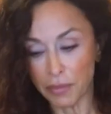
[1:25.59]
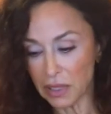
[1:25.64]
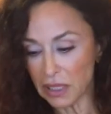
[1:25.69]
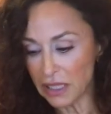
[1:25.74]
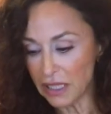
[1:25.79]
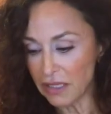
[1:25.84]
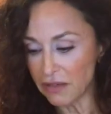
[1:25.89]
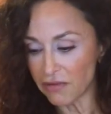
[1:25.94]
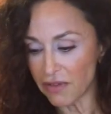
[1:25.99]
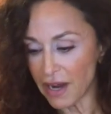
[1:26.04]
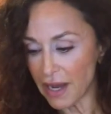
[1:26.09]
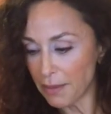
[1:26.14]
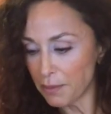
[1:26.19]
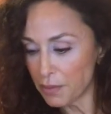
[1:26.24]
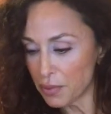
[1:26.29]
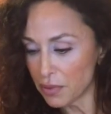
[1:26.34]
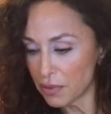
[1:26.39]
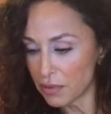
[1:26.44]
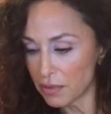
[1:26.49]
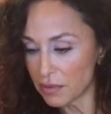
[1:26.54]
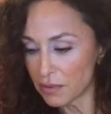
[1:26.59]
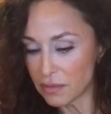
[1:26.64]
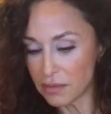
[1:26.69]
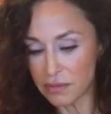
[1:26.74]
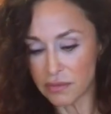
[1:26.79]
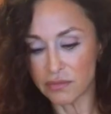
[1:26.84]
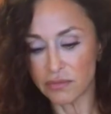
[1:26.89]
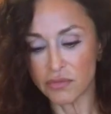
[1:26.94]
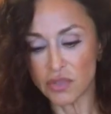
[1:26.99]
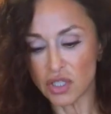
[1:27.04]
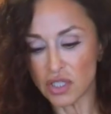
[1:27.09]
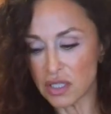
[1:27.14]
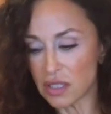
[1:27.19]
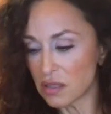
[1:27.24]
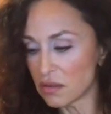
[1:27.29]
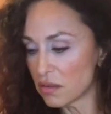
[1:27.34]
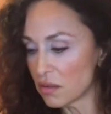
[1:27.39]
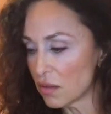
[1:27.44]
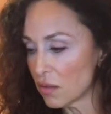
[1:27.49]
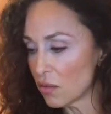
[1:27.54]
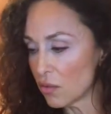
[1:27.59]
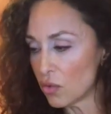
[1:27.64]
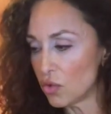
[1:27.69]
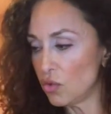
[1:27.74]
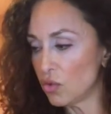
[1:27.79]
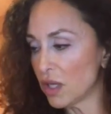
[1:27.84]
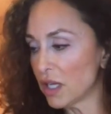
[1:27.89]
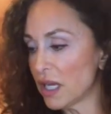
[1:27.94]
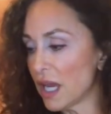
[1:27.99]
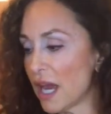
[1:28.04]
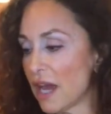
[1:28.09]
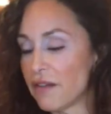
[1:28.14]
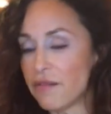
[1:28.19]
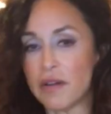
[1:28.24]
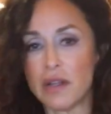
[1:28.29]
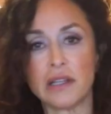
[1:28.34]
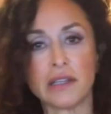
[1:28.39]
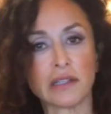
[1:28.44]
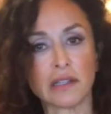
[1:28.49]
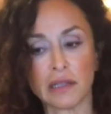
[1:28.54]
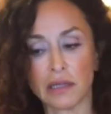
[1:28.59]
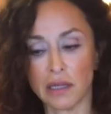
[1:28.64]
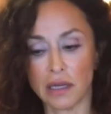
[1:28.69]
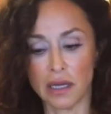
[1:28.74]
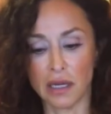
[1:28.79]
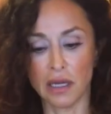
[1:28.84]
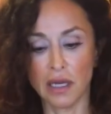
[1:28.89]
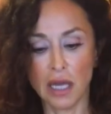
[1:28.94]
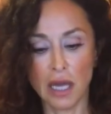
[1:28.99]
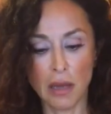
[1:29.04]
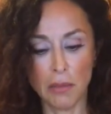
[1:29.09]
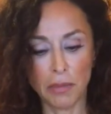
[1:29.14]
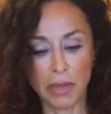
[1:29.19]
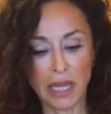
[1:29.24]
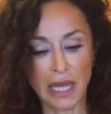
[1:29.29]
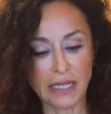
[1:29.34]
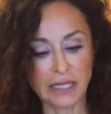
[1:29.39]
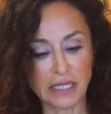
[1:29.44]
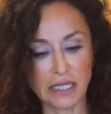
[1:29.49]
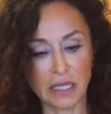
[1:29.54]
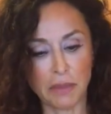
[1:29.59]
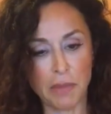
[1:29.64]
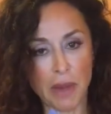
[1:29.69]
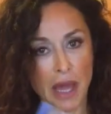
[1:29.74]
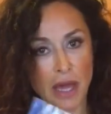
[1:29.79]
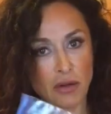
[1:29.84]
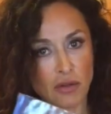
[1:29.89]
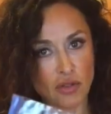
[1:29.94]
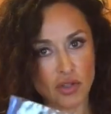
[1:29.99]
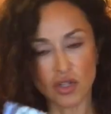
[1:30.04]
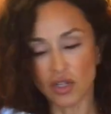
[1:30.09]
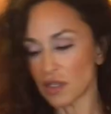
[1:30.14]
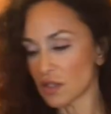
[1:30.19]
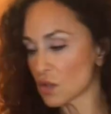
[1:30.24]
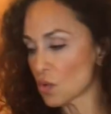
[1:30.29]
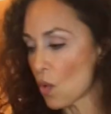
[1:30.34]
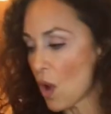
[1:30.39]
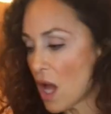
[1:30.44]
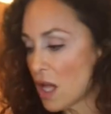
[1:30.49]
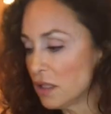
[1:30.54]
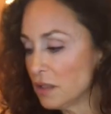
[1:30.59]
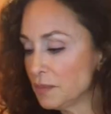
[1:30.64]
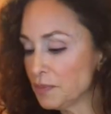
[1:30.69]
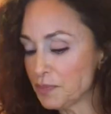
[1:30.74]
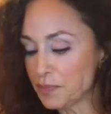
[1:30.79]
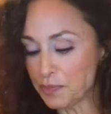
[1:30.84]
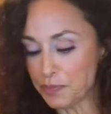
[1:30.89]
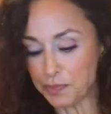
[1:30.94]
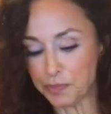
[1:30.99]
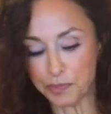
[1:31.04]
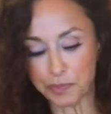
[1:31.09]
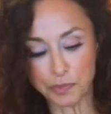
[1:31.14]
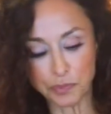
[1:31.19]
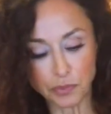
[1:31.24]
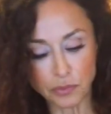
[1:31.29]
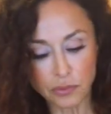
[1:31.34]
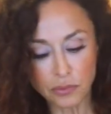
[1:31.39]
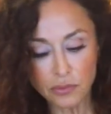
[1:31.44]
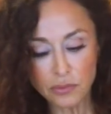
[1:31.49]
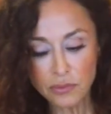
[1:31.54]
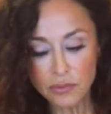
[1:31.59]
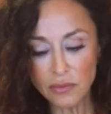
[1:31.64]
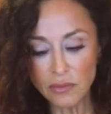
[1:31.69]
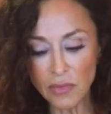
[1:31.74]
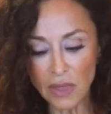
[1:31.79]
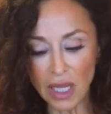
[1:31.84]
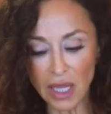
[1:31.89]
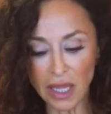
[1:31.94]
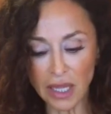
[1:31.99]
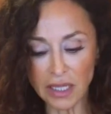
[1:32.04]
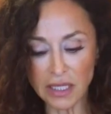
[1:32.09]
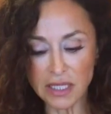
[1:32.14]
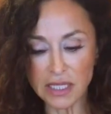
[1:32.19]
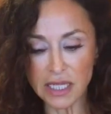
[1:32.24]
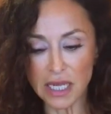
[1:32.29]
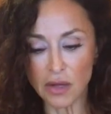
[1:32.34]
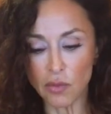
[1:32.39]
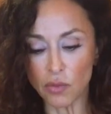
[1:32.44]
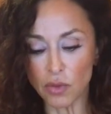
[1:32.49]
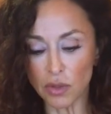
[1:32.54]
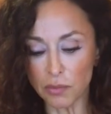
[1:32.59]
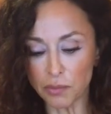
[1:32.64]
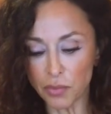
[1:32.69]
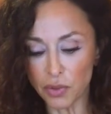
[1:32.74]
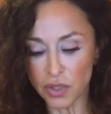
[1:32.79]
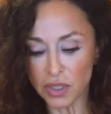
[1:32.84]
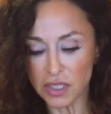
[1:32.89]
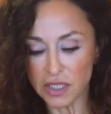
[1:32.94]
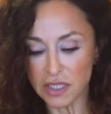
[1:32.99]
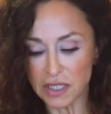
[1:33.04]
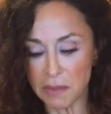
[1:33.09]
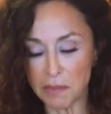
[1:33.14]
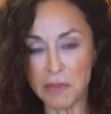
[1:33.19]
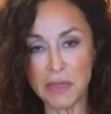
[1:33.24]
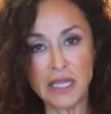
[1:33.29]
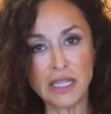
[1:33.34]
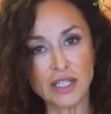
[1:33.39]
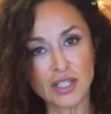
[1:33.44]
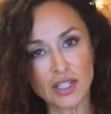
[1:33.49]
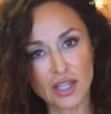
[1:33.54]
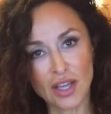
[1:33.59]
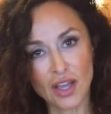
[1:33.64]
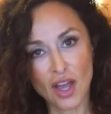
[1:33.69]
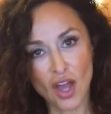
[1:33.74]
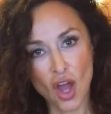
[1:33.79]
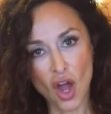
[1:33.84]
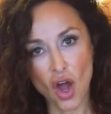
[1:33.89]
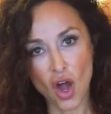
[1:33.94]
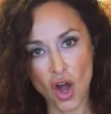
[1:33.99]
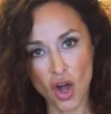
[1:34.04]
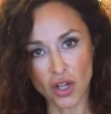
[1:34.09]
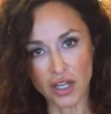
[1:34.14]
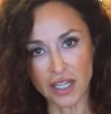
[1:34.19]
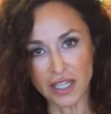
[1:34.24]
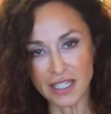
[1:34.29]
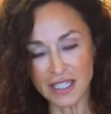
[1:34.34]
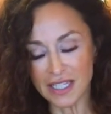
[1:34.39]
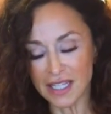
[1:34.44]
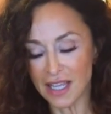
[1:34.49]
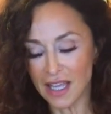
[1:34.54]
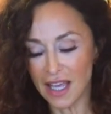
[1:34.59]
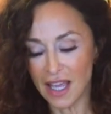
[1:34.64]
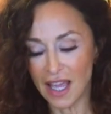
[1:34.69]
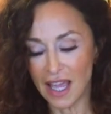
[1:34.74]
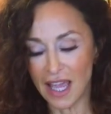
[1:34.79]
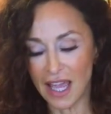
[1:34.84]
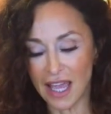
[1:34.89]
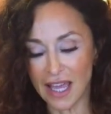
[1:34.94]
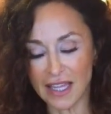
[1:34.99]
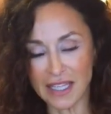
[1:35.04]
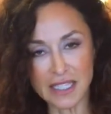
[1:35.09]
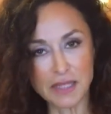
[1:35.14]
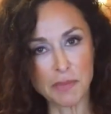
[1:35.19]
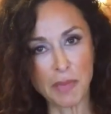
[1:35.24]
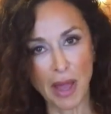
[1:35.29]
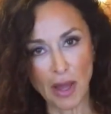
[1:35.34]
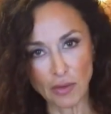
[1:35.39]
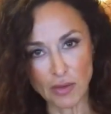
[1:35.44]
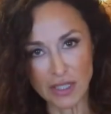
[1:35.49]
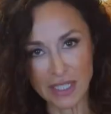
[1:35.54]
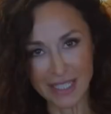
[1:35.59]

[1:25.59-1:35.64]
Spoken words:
Cling wrap, or you can have a little plastic pouch as well. And we'll put the meat on it and pound